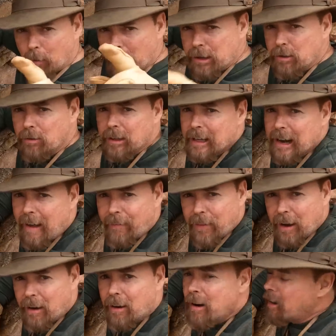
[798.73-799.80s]
That way you can get out
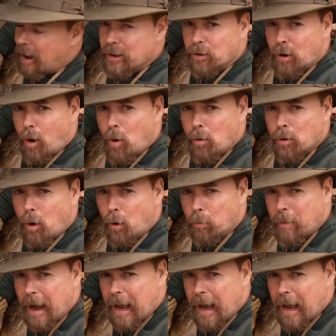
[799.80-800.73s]
there, find your own gold